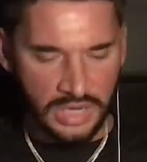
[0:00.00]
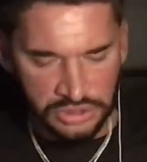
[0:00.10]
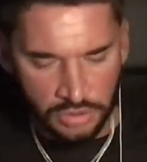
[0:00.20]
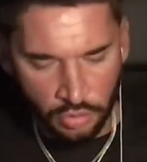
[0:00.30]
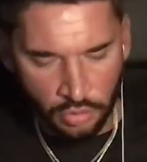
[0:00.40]
I, I,
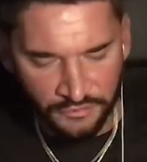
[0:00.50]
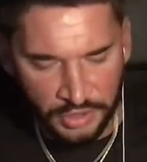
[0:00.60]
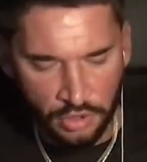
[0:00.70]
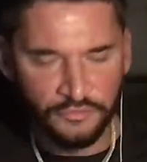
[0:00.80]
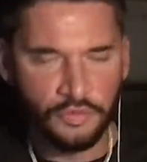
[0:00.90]
saw a cool
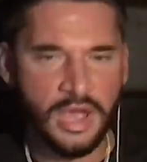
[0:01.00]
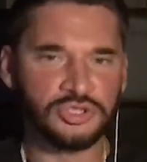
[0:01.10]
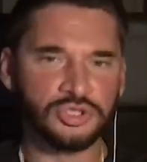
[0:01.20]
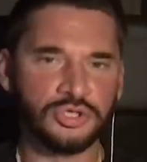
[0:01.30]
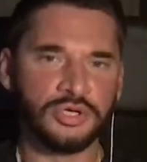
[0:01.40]
video of you
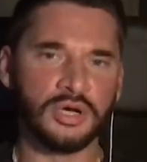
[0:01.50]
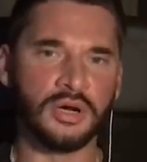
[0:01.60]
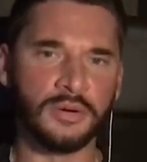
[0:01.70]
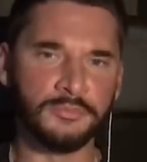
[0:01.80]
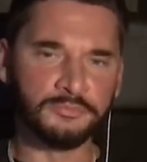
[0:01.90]
actually um,
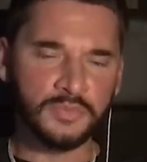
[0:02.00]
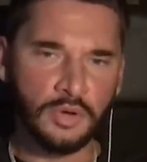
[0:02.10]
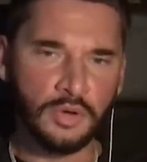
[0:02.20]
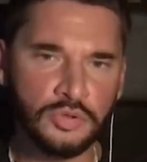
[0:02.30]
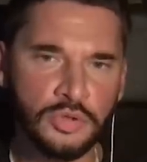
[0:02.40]

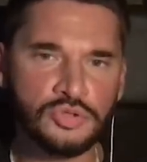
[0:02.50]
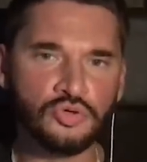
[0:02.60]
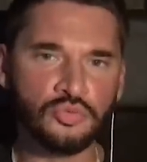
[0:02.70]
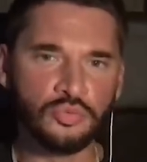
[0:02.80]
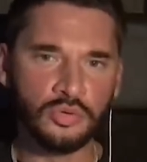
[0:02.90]
on mm-hmm.
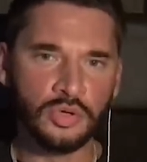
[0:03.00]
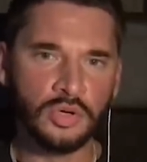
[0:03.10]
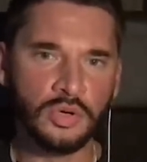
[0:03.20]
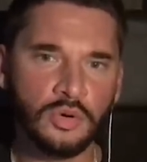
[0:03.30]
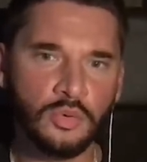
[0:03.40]
YouTube
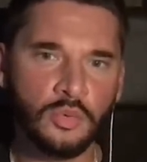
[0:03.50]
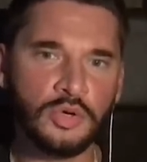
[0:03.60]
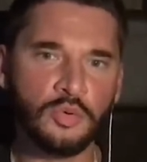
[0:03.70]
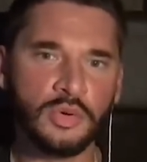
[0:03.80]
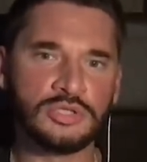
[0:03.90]

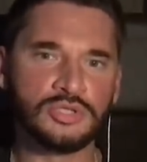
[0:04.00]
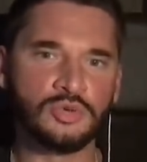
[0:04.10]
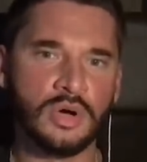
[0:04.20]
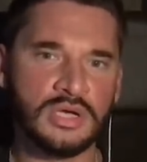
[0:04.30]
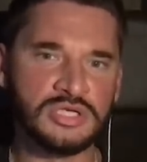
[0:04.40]
when you went
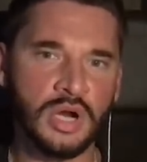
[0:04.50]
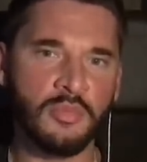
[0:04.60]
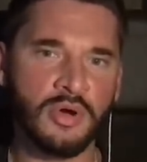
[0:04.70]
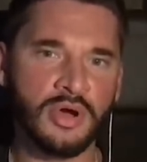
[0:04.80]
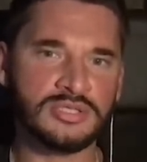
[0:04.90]
to uh,
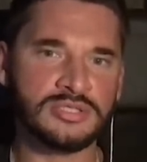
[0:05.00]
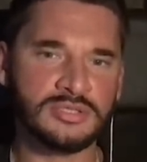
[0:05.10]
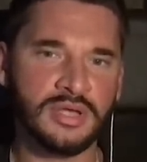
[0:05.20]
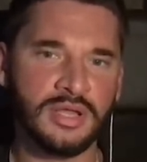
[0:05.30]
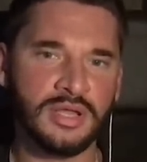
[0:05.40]

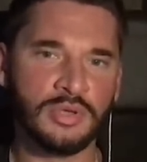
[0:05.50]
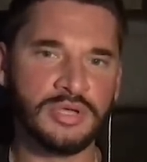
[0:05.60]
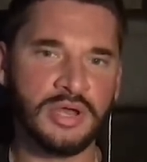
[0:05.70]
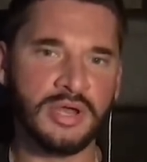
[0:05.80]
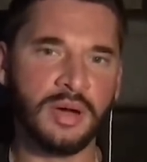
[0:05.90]
Starbucks and then you went
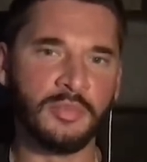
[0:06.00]
to In-N-Out right.